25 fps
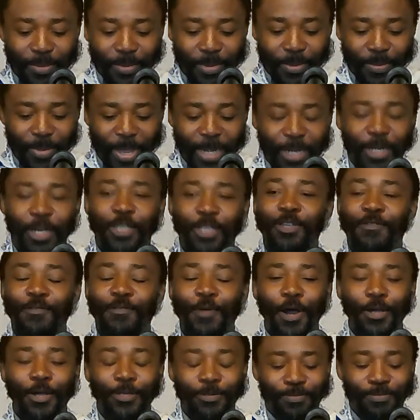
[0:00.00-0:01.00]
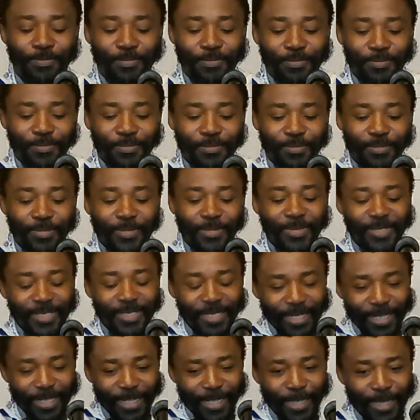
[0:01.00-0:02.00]
By the grace of God,
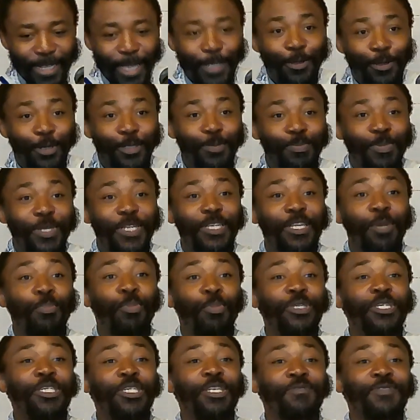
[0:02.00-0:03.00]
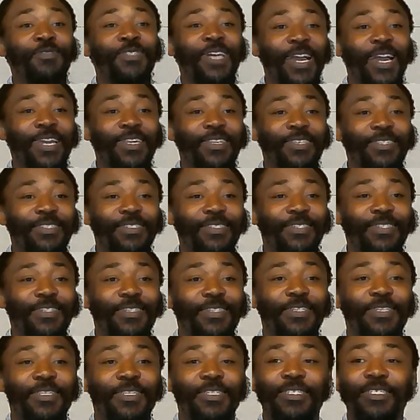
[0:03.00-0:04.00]
let us be the positive side,
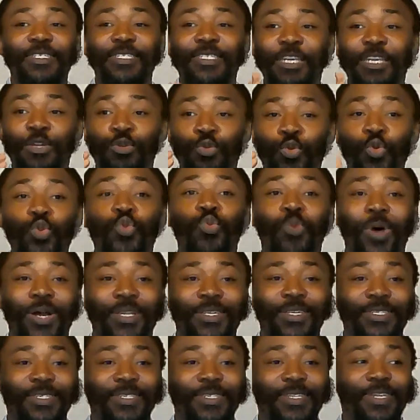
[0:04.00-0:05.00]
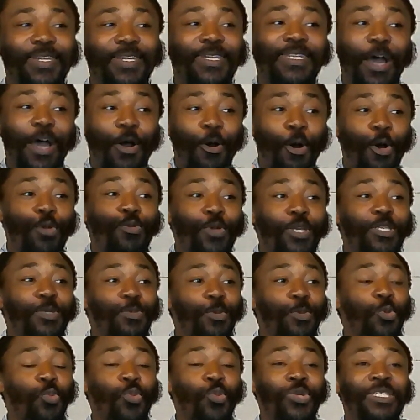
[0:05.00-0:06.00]
the good one, that always
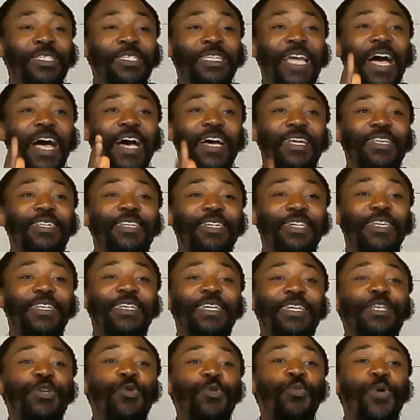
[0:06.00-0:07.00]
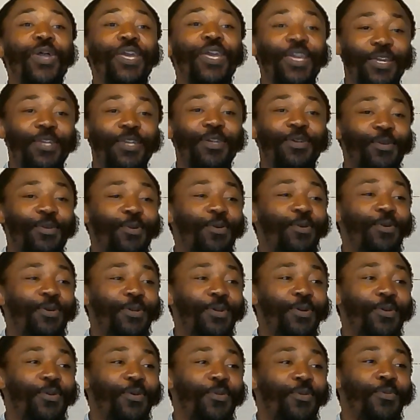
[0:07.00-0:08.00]
will stand in the way
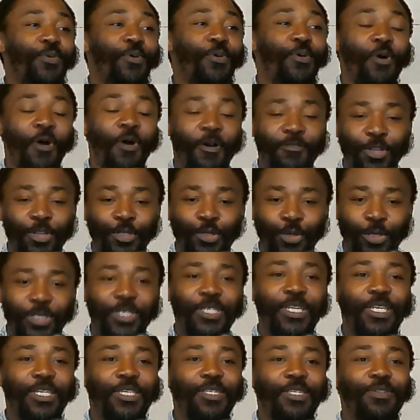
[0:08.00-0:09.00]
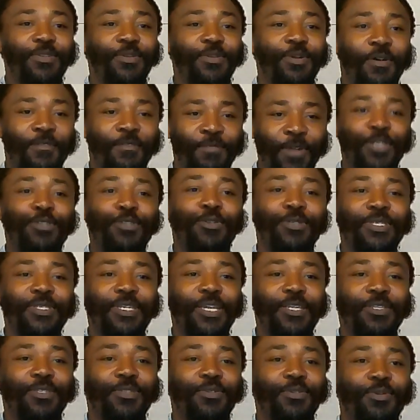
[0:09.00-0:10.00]
of justice, of
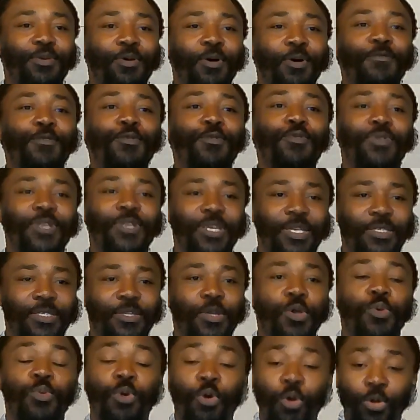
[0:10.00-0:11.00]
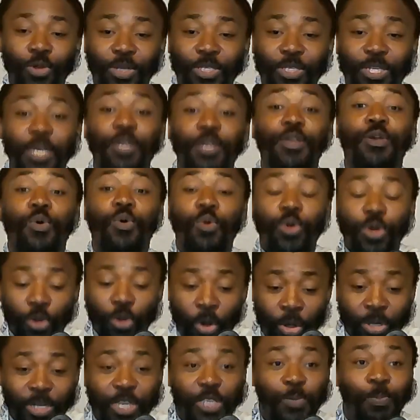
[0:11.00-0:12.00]
righteousness, of goodness. We always say,
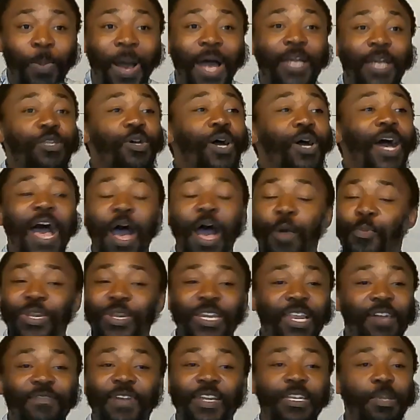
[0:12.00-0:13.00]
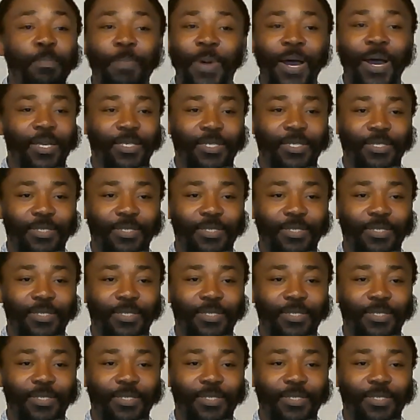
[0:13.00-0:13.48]
on this path, I will never depart.